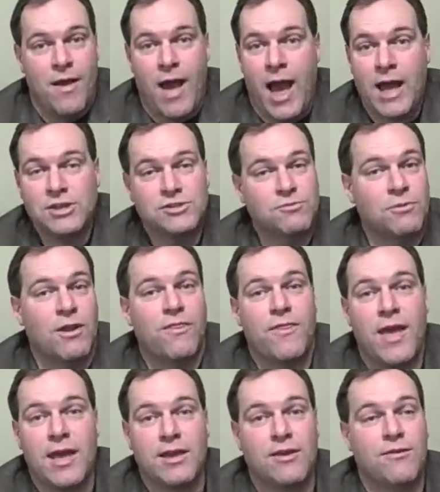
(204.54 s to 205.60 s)
I just want to
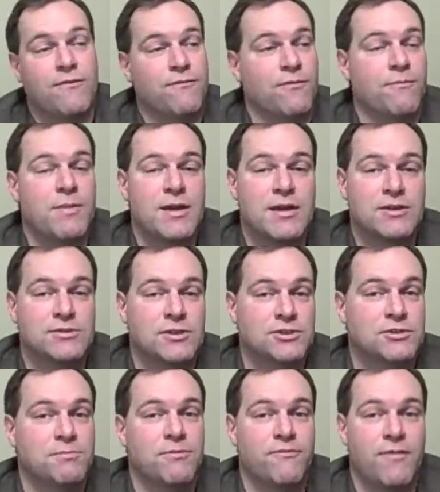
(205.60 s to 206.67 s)
thank you for being
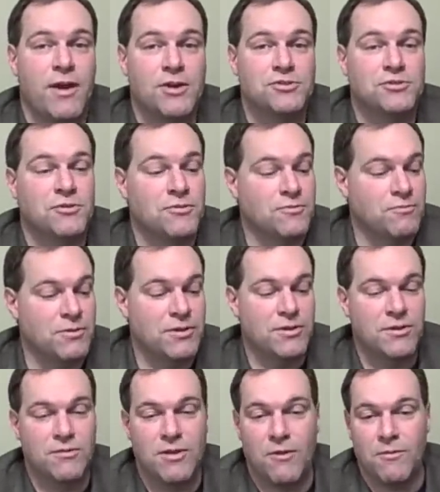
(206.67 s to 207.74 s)
such a professional. We
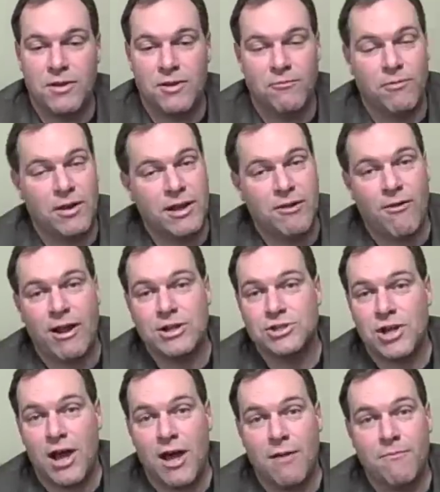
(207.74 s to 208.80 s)
did a really great
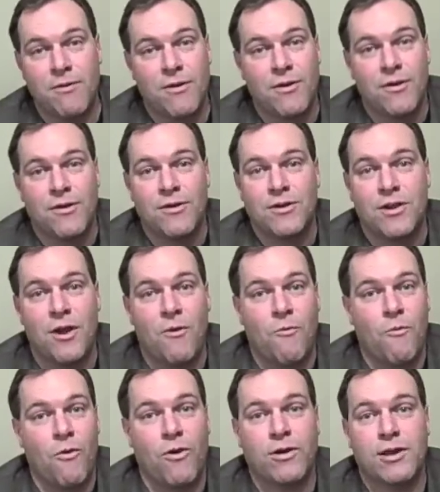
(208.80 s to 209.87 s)
job,
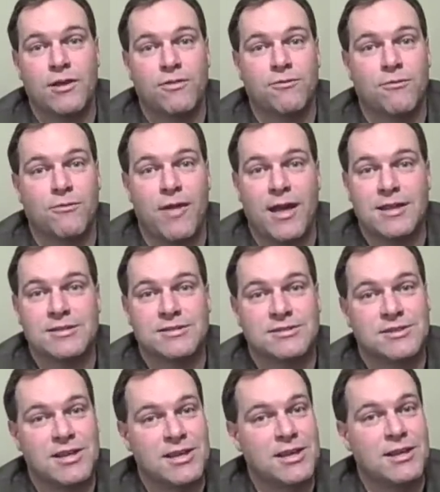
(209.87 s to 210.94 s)
working through that
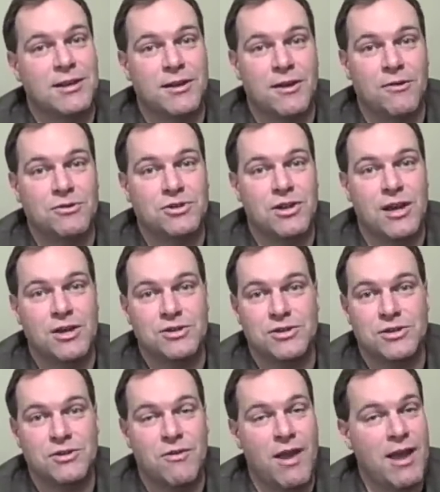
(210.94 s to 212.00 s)
sticky
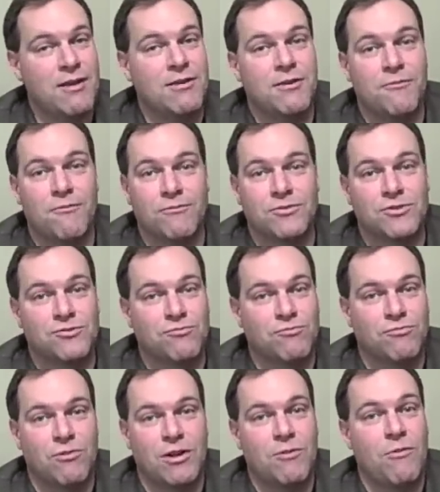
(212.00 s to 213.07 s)
negotiation. You handled it just
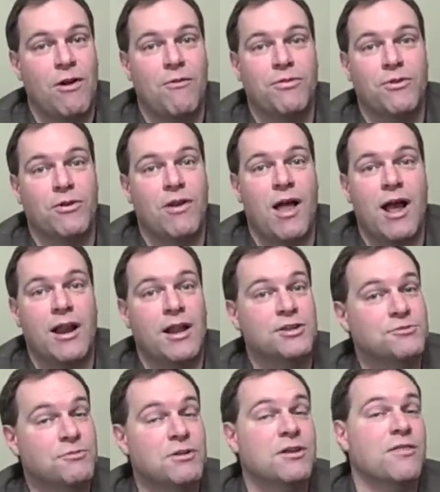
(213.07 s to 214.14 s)
really well with your client. I
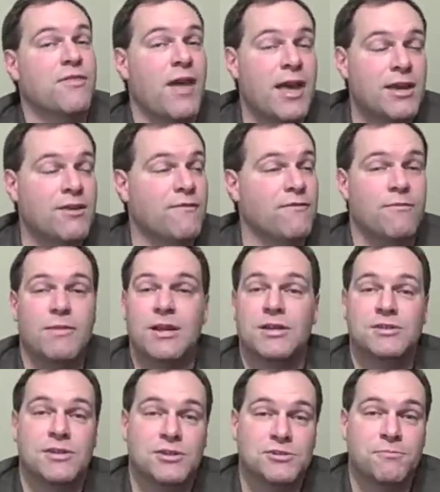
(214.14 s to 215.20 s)
just want to thank you for being
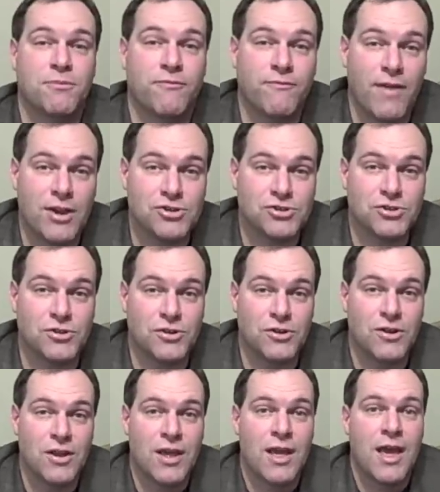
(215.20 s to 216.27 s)
such a
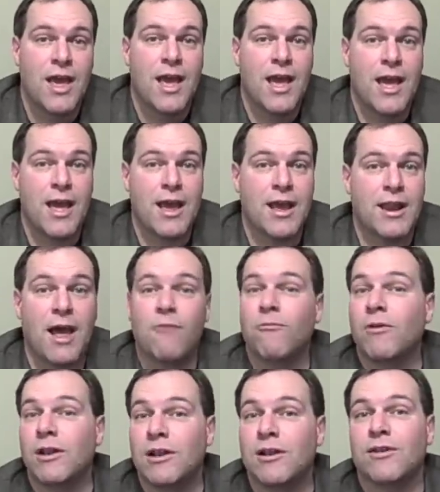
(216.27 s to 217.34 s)
professional, and I
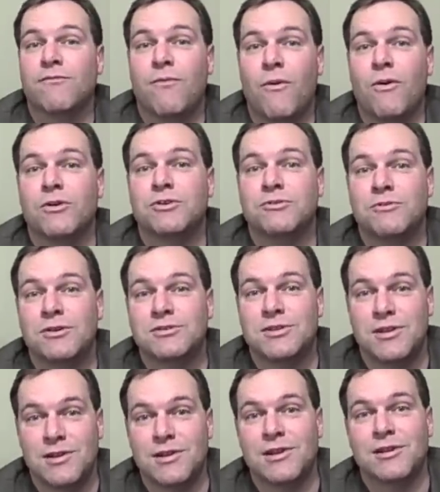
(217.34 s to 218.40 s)
really look forward to us
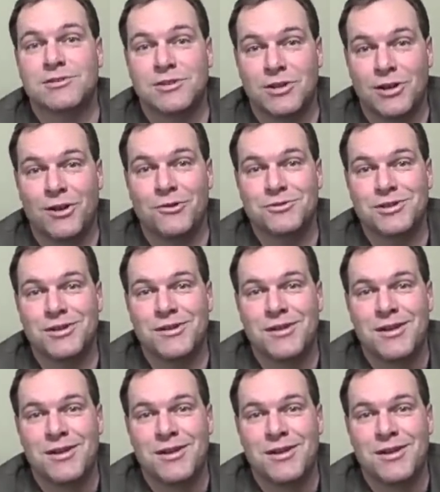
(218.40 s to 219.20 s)
getting it to closing.